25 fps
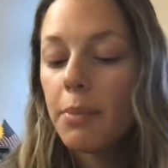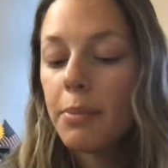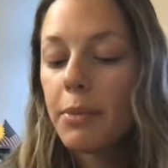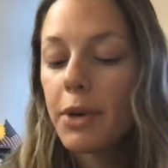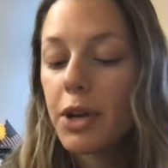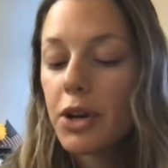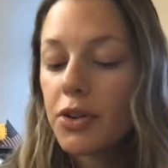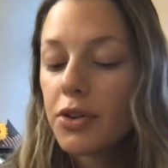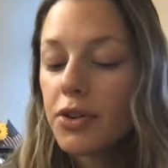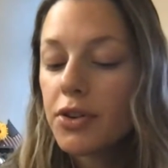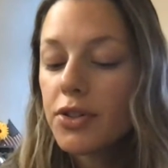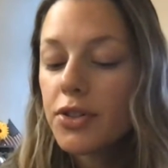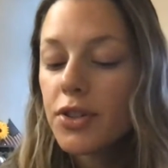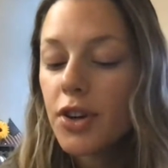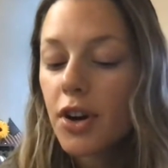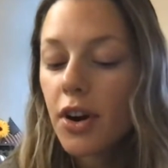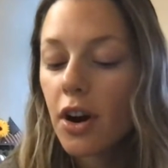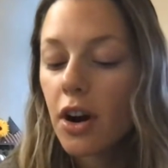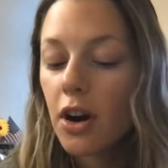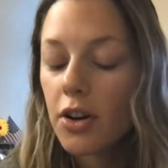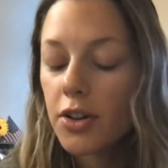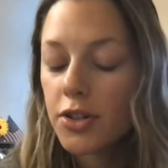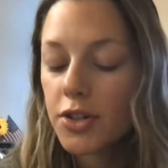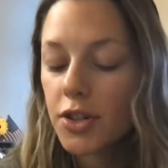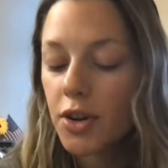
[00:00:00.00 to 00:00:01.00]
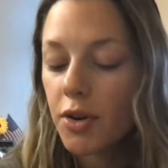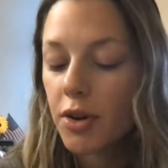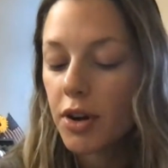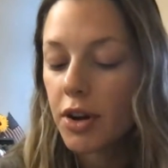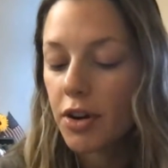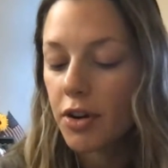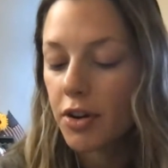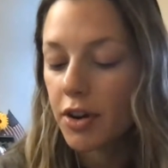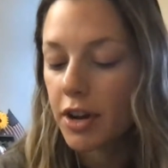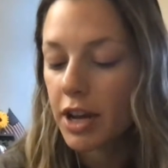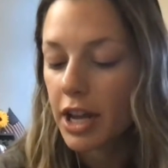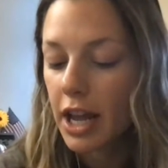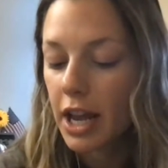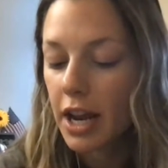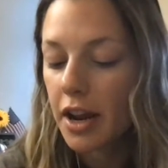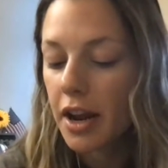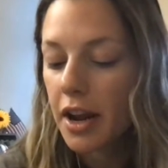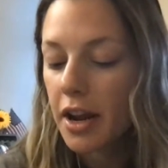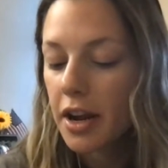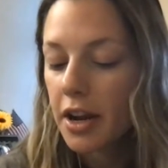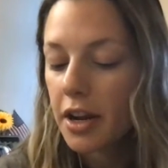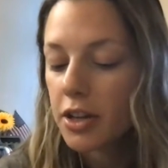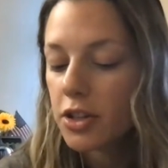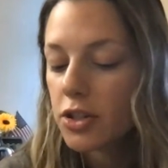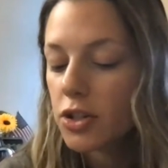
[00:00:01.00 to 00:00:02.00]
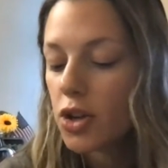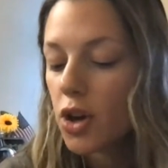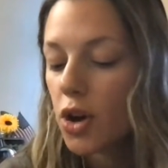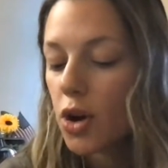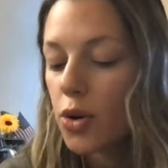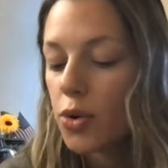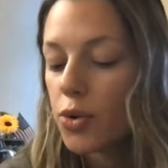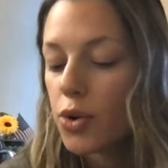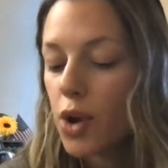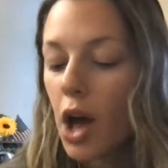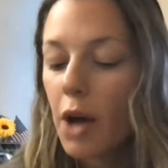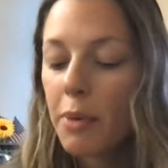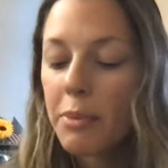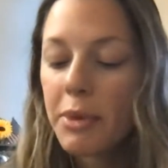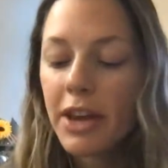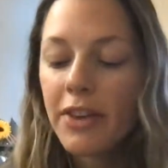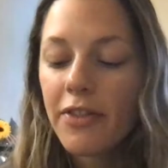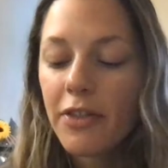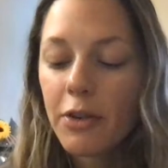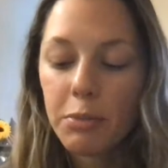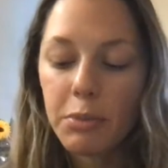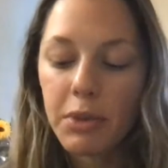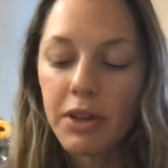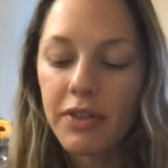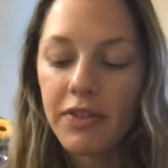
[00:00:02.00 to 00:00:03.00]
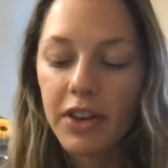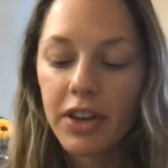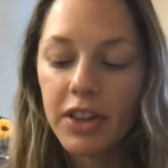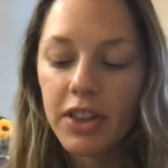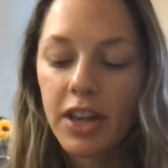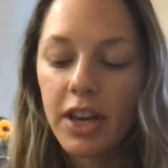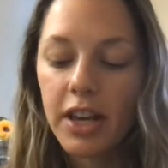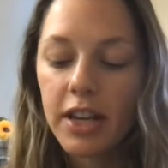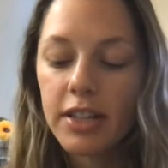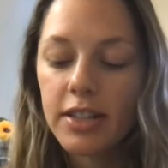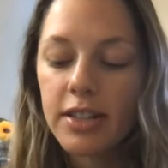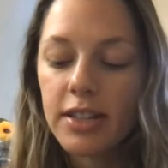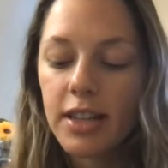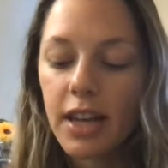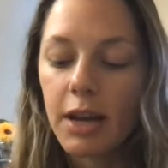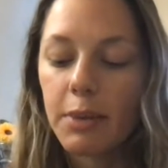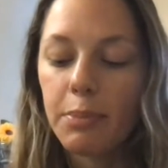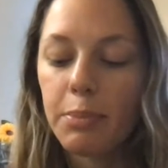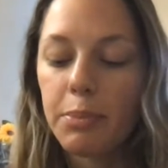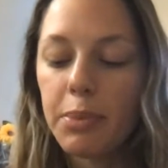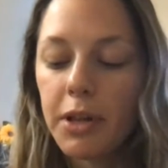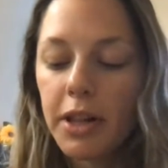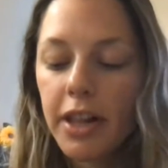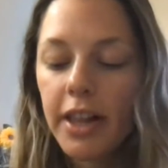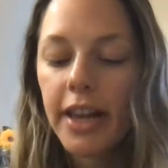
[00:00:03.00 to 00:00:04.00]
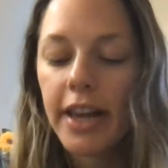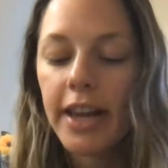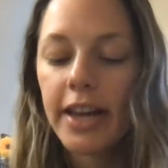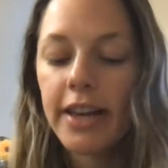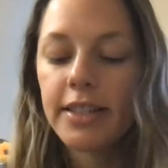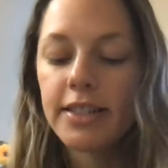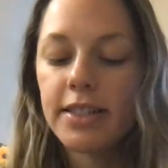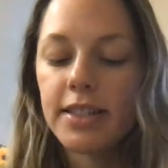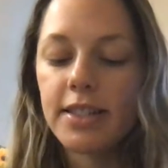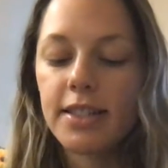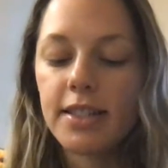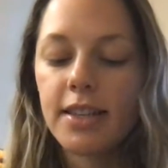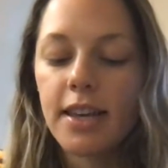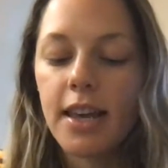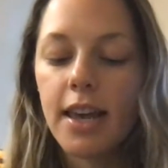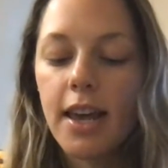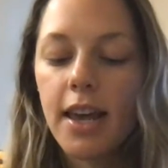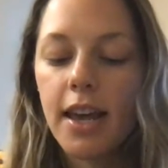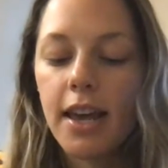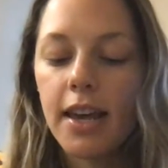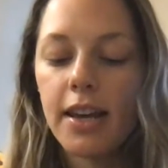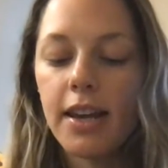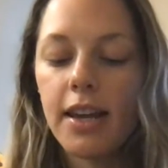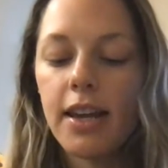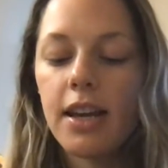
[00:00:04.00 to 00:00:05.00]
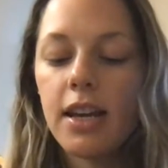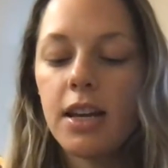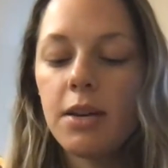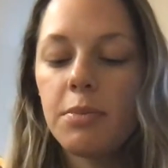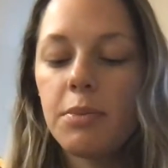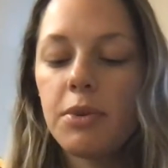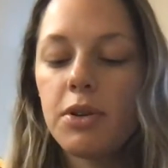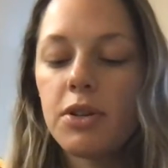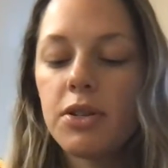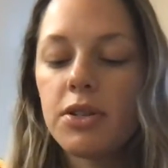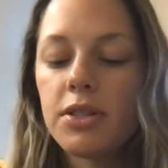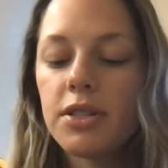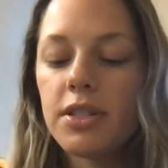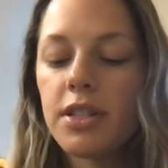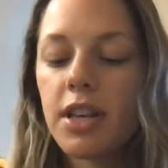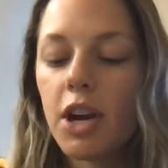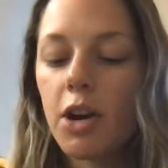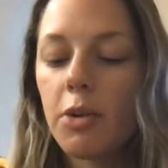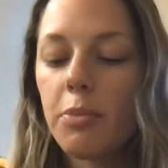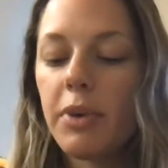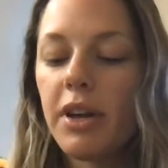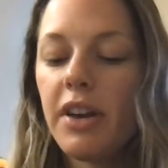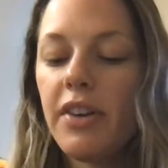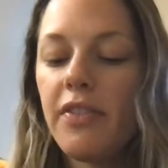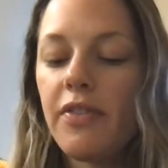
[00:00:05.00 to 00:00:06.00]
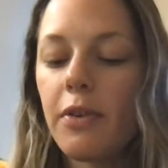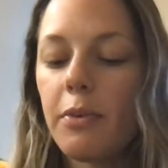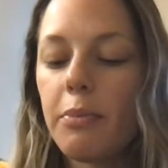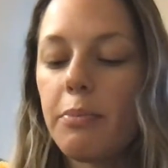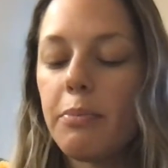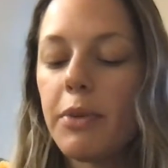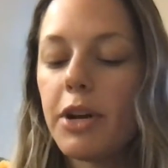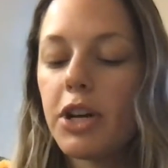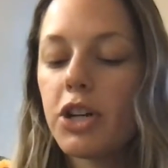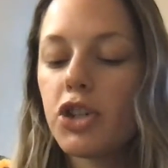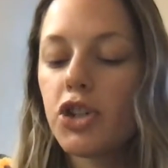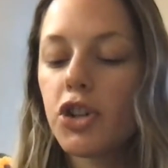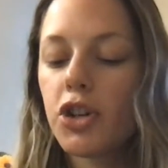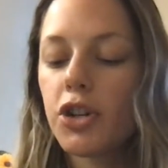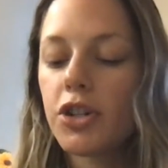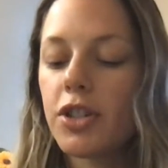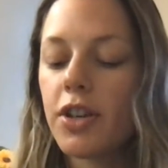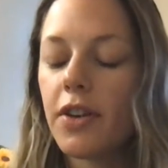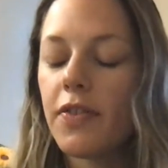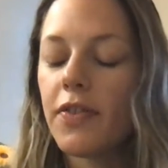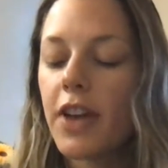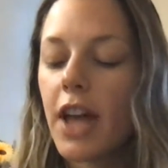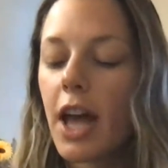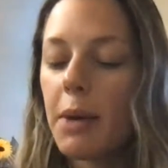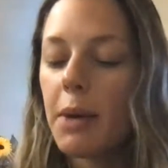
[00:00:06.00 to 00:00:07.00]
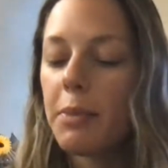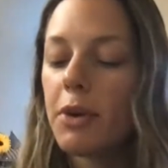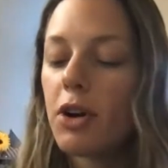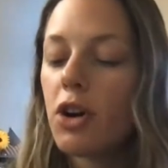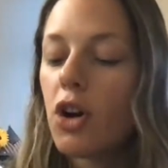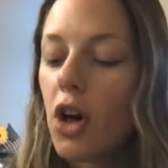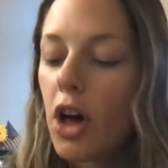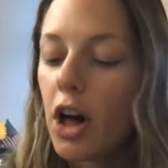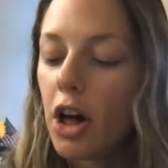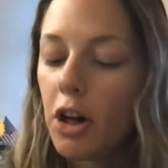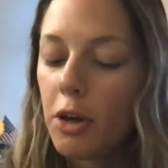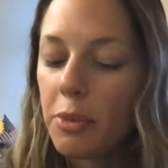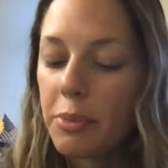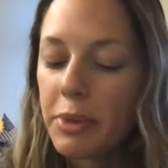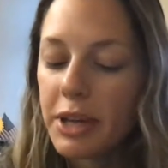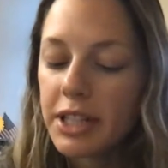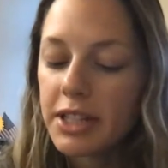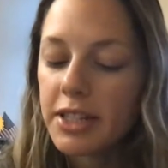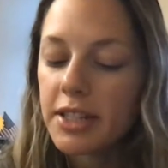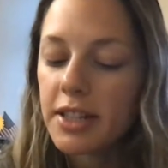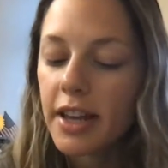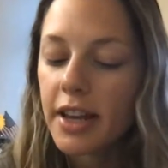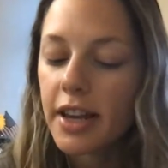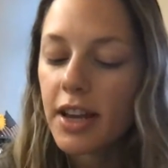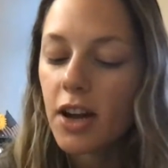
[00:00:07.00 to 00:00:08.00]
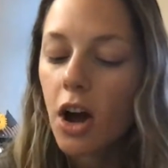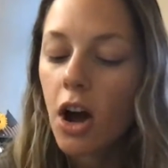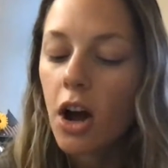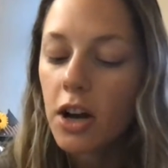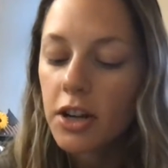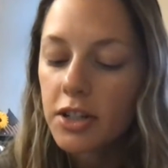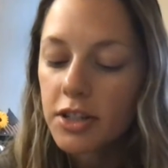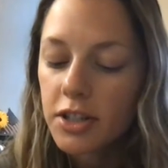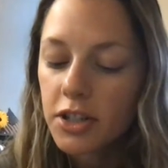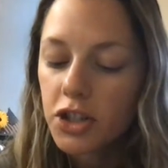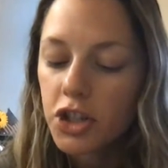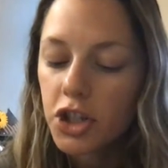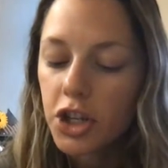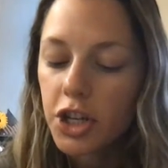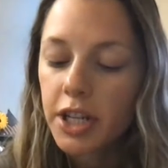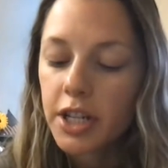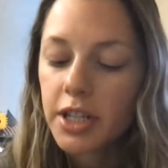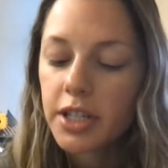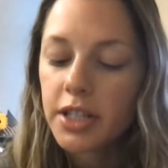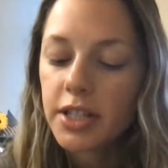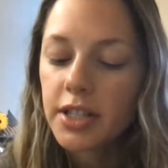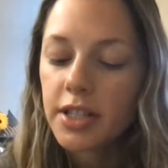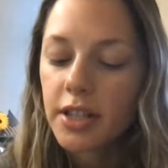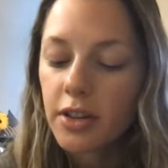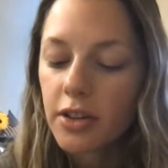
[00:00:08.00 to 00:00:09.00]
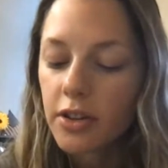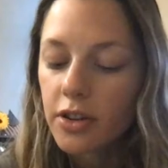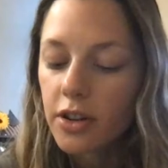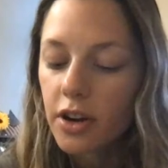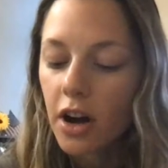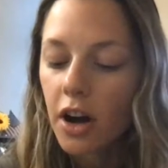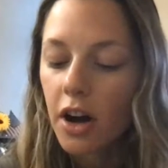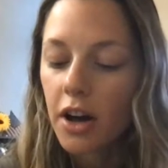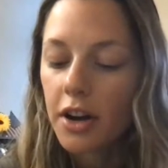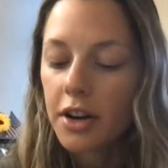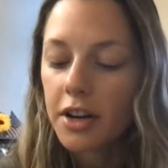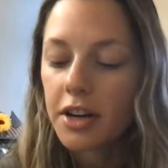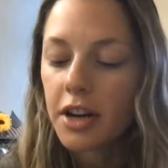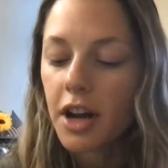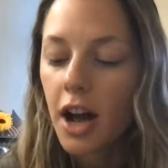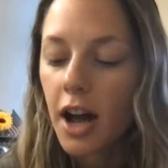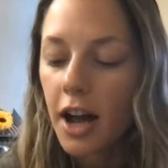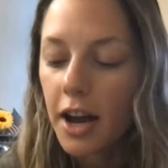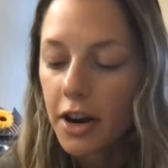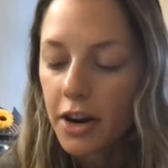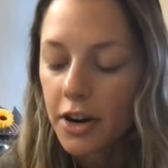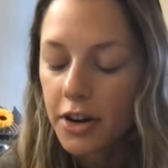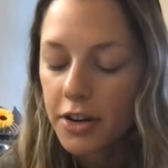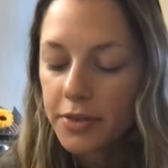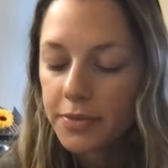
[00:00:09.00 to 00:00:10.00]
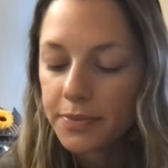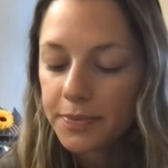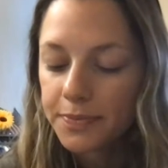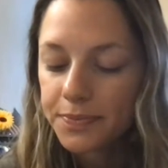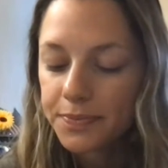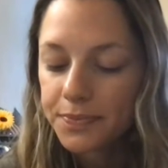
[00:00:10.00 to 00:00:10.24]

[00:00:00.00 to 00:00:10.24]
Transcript: Minerals are also inorganic, so not made from living things like plants and animals. They are made from mixtures of chemical elements like oxygen, silicon, and iron.